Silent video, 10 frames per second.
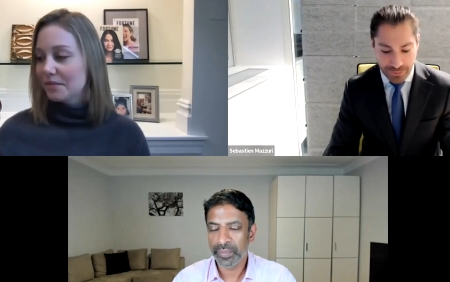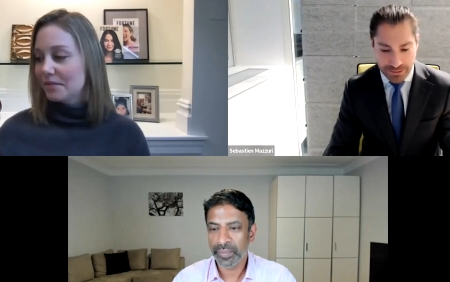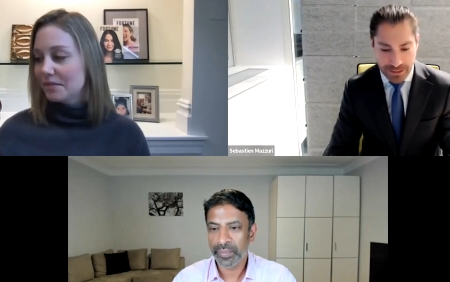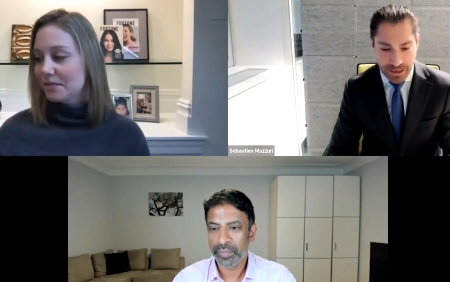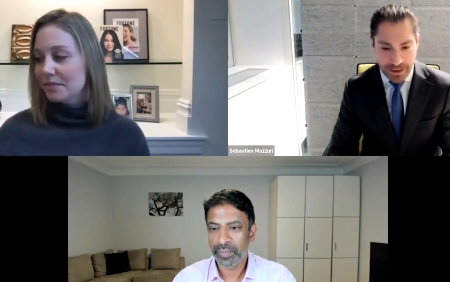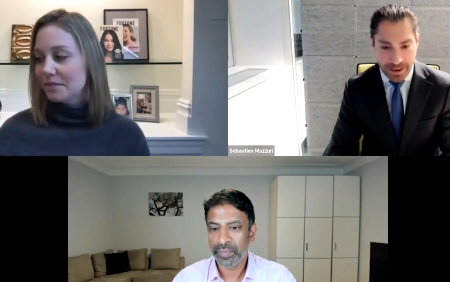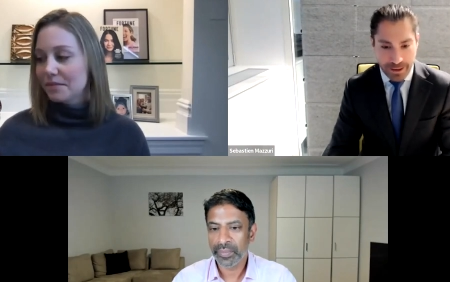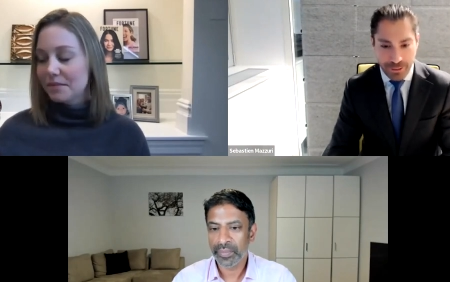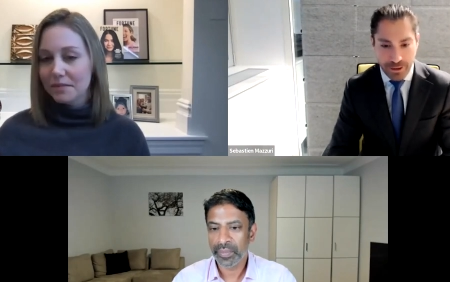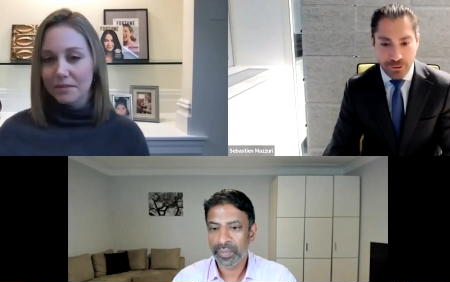Speaker 1: but
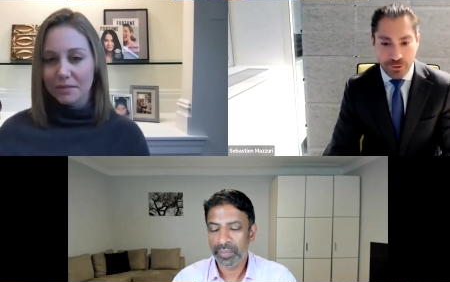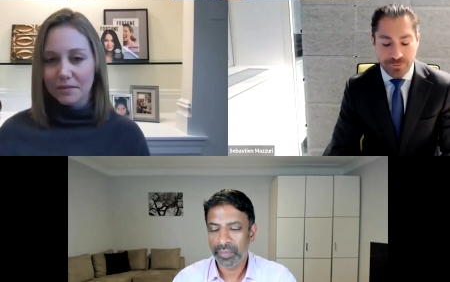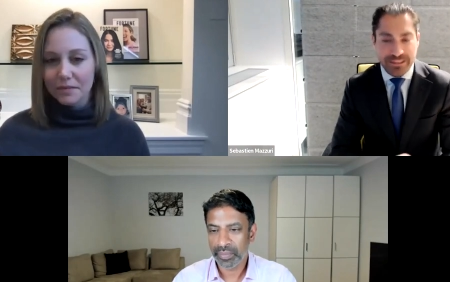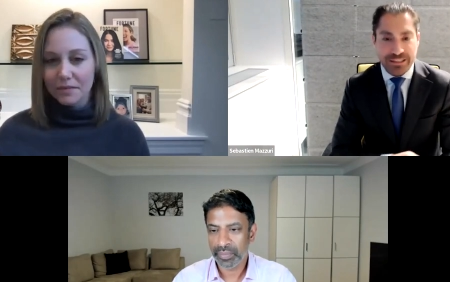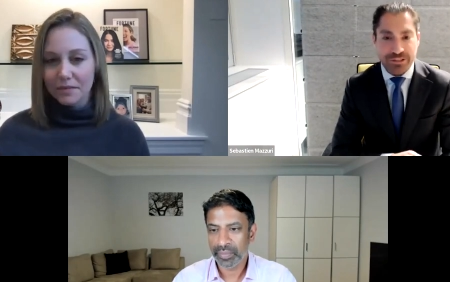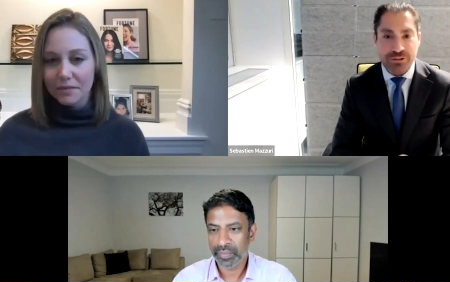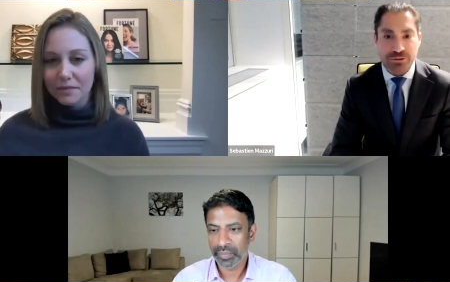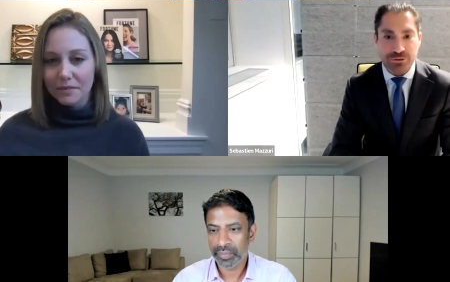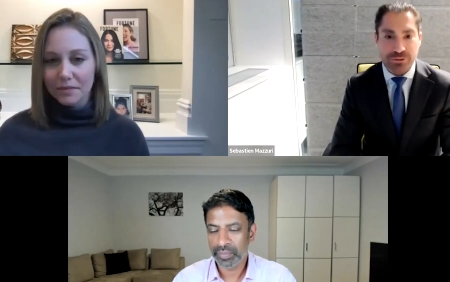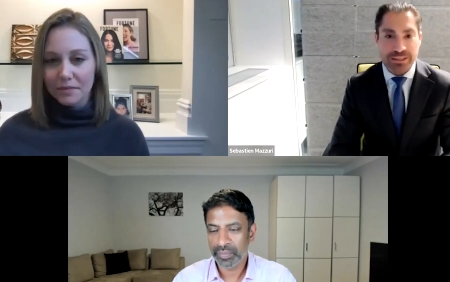I think the
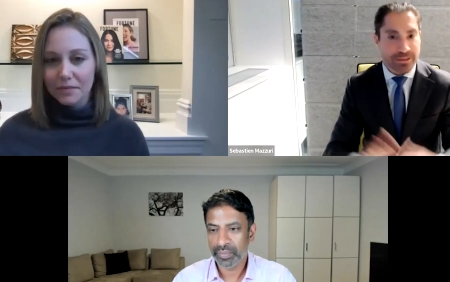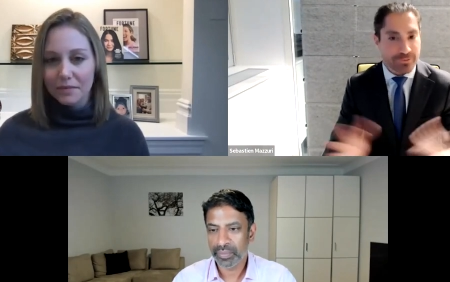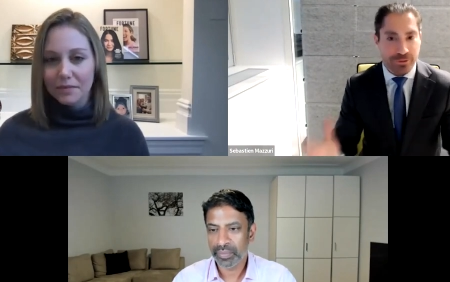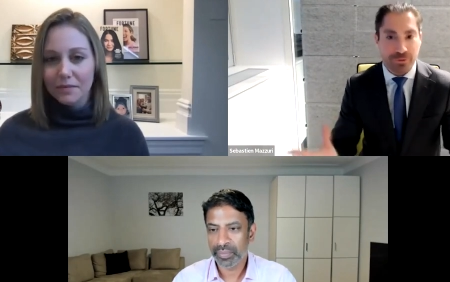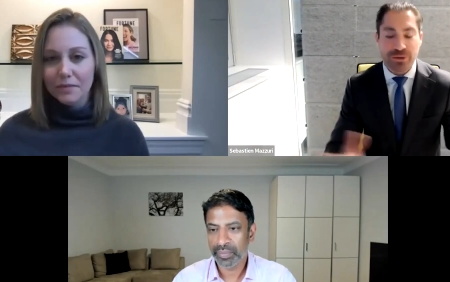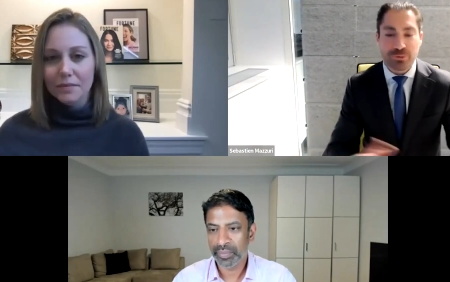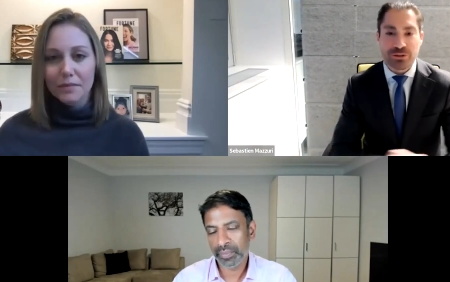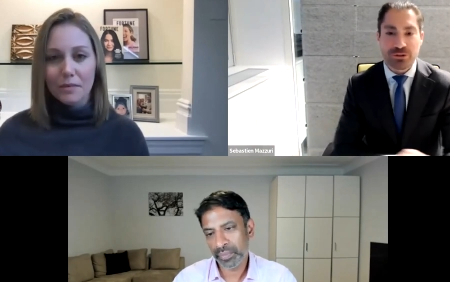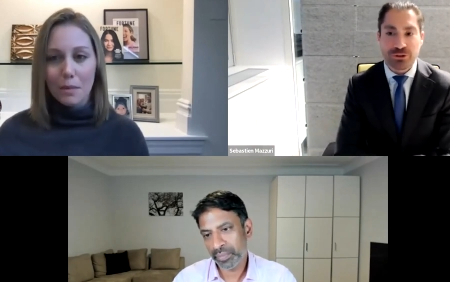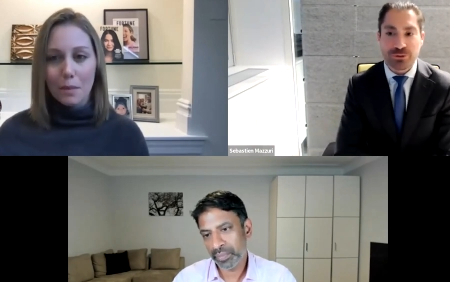conversation today, even though it
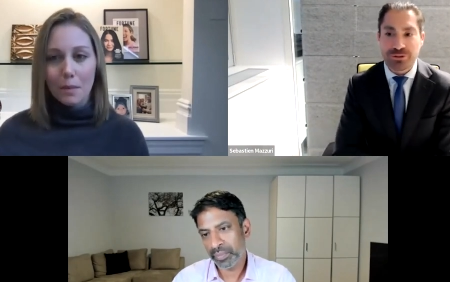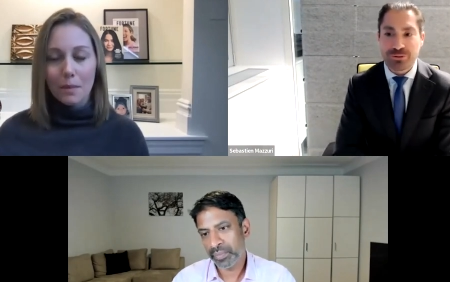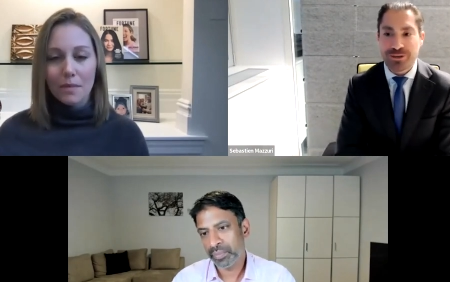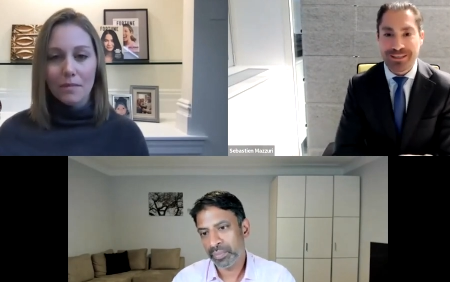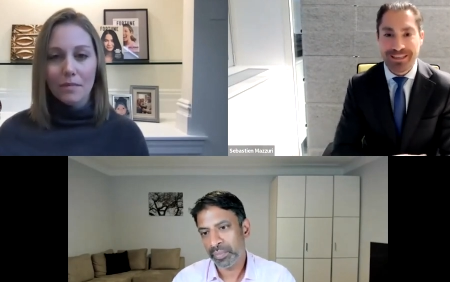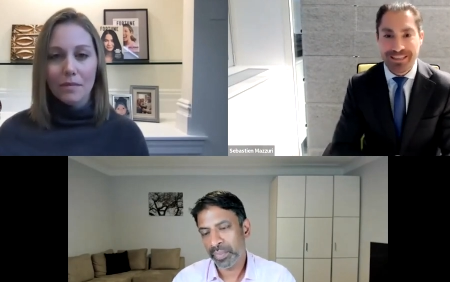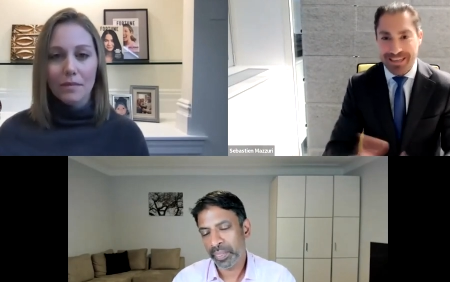was a short one